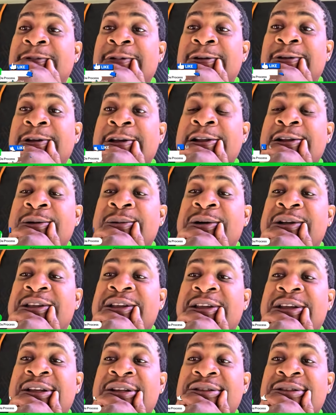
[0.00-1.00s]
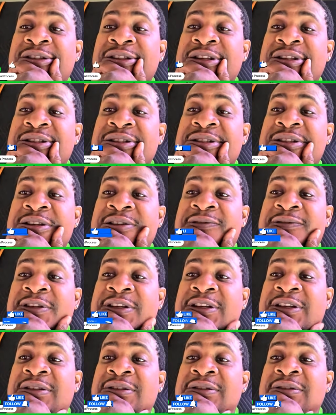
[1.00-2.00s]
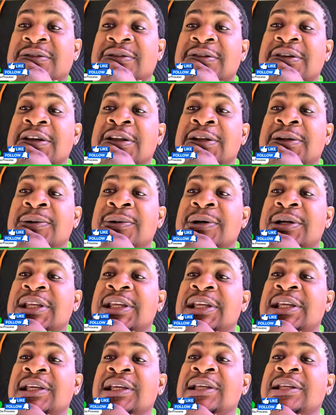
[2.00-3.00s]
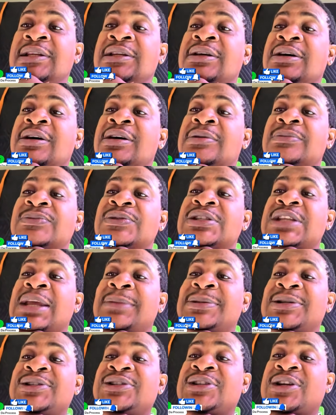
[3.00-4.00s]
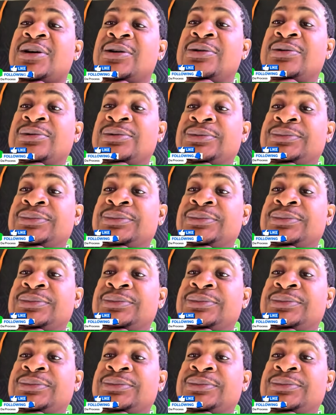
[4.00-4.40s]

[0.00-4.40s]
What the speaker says: Hello again, Just Gifted. Hello again, Sammy Joe.